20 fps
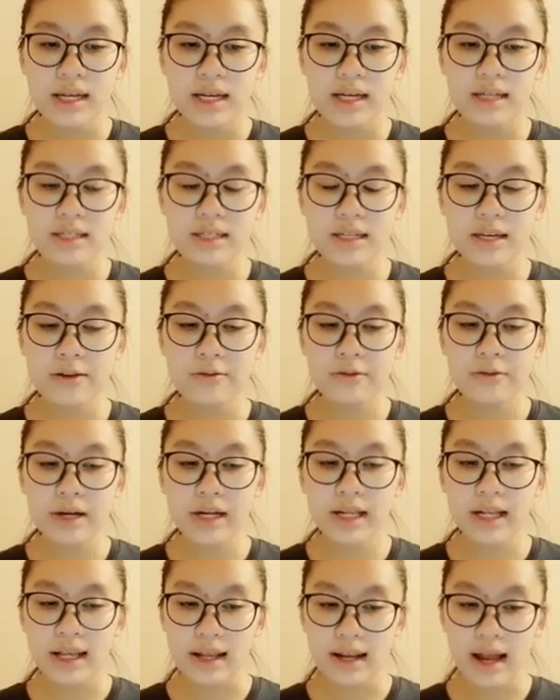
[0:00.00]
"It's
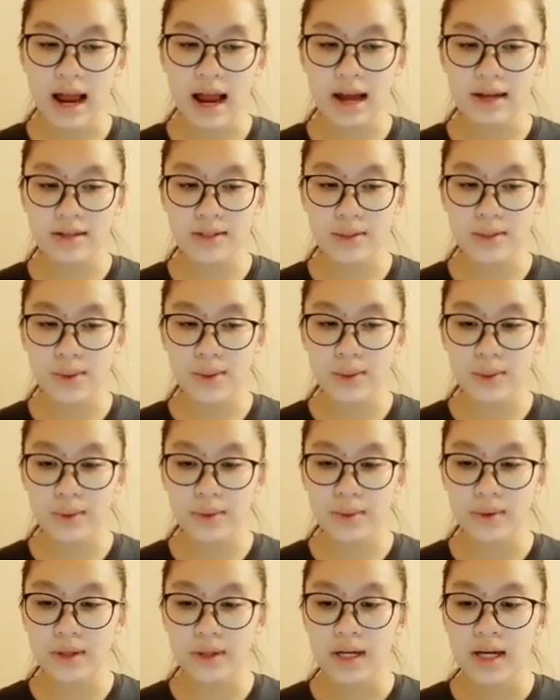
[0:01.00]
different in high
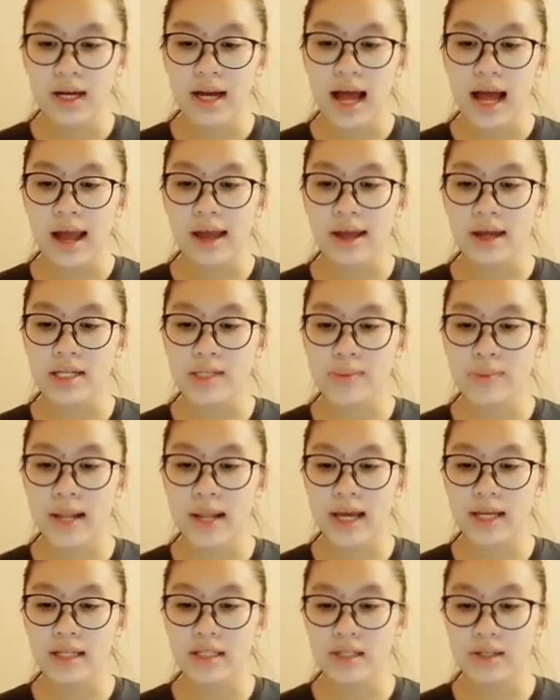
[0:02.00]
school," I
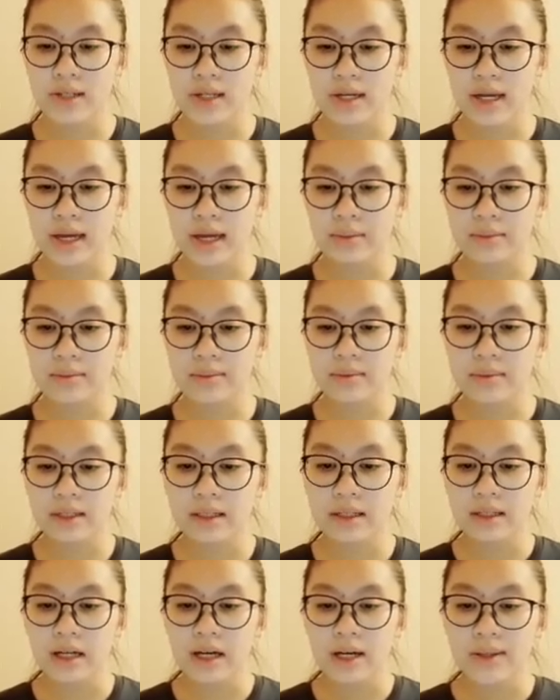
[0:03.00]
explained to him.
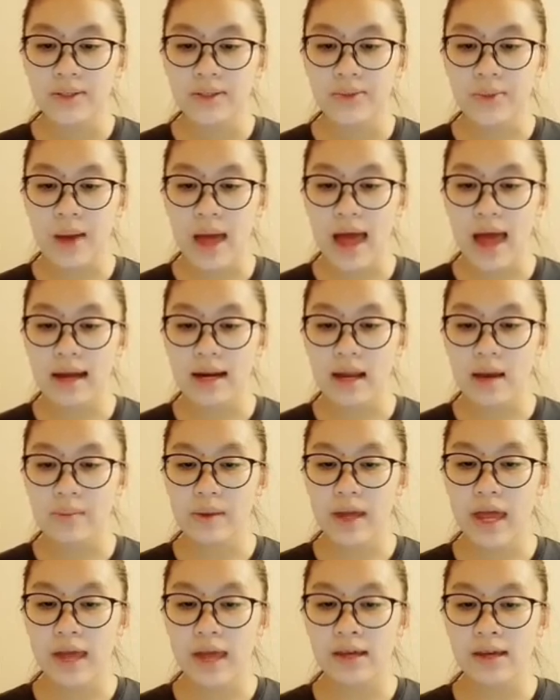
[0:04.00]
"You end up
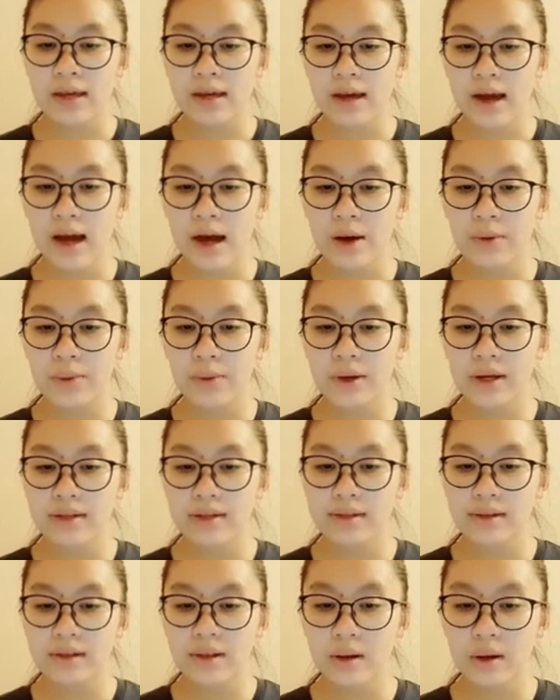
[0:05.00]
hanging out with
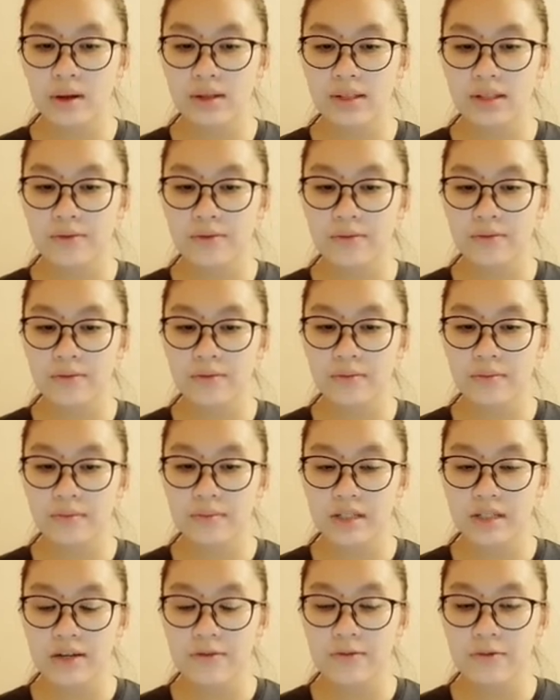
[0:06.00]
lots of
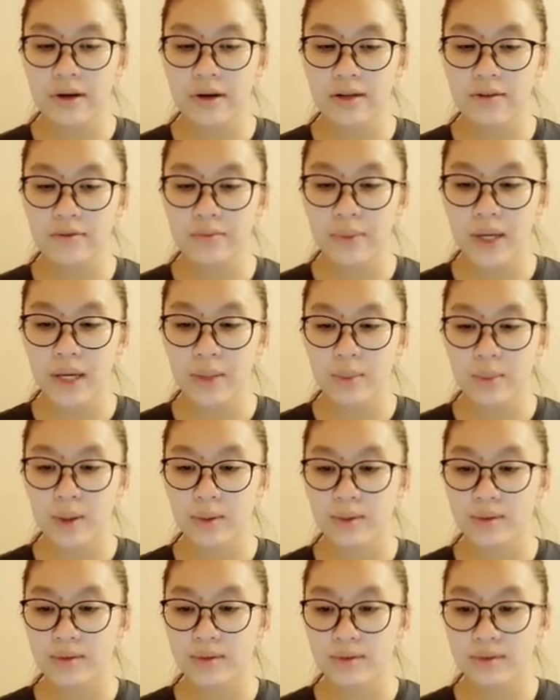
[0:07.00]
different
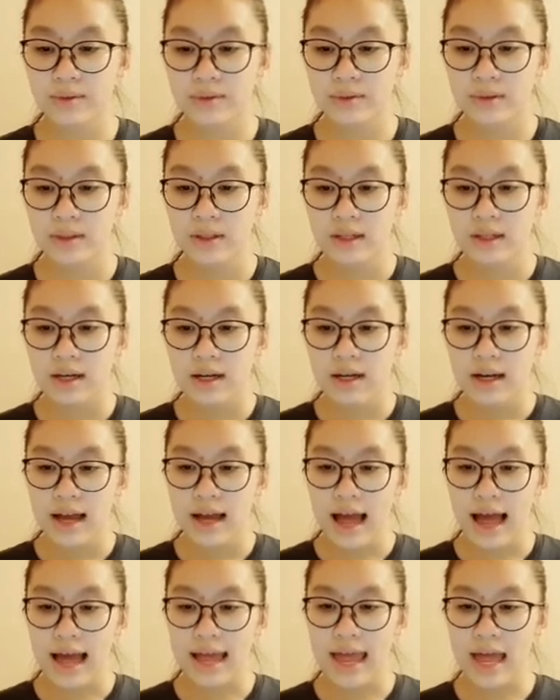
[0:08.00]
people."
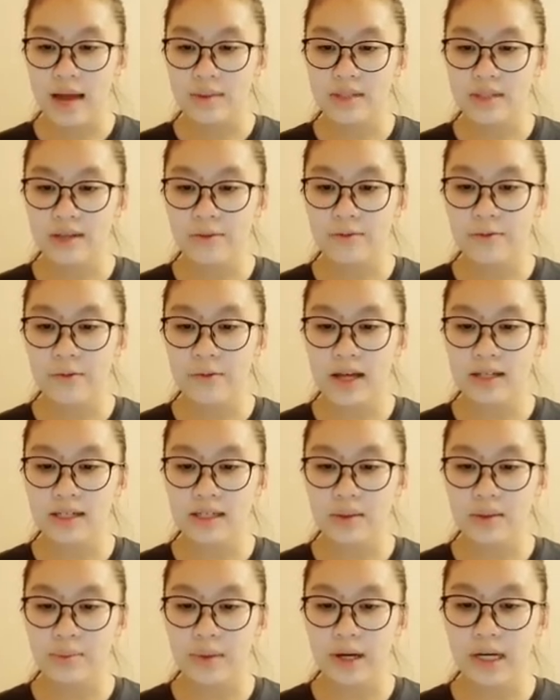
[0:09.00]
"I have some
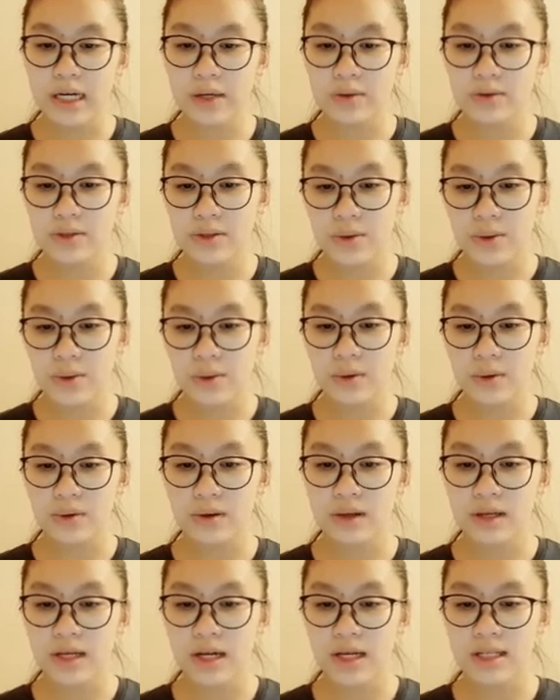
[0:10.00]
friends at my new school,"
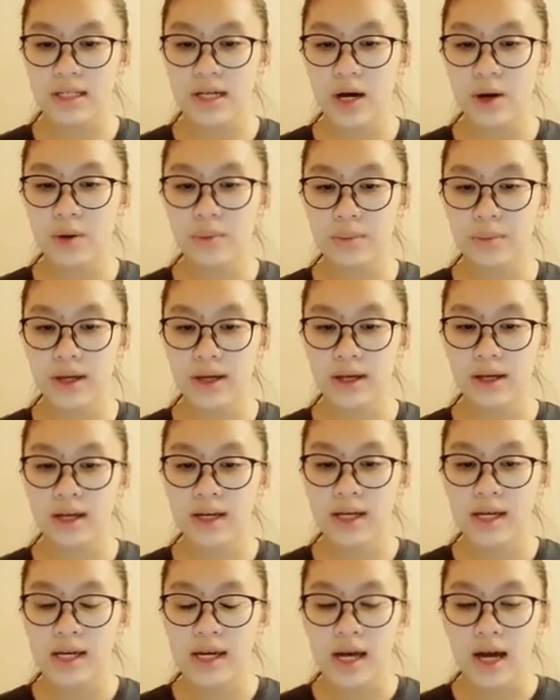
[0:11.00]
he told me.
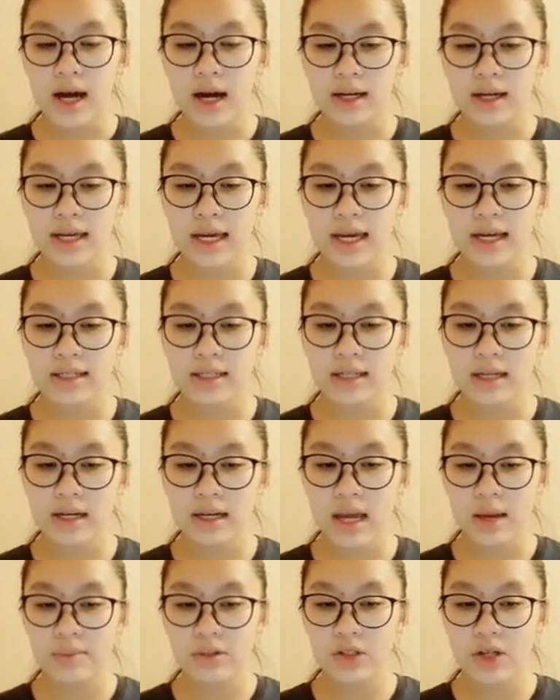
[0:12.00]
"A kid
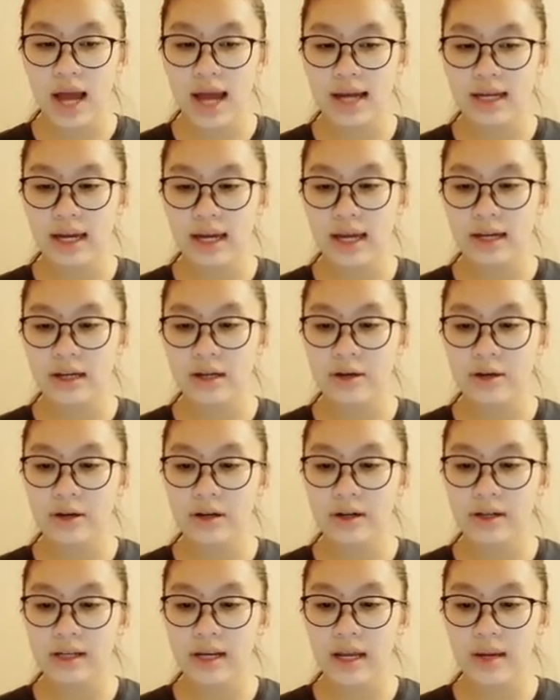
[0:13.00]
named Jack and a
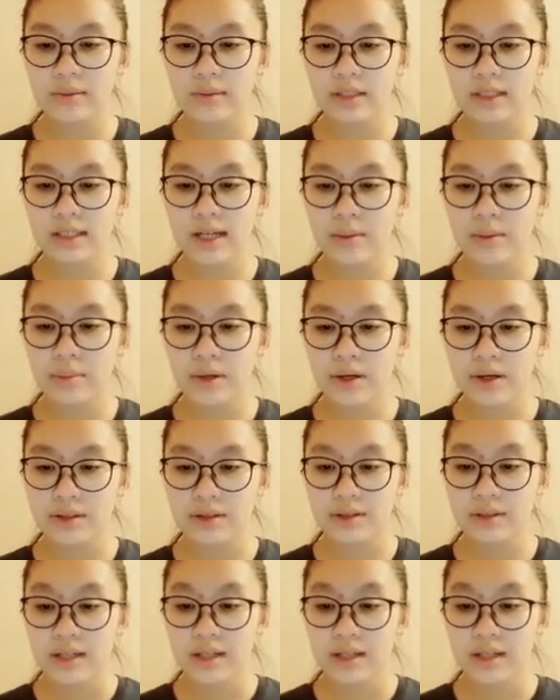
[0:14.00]
girl named Summer."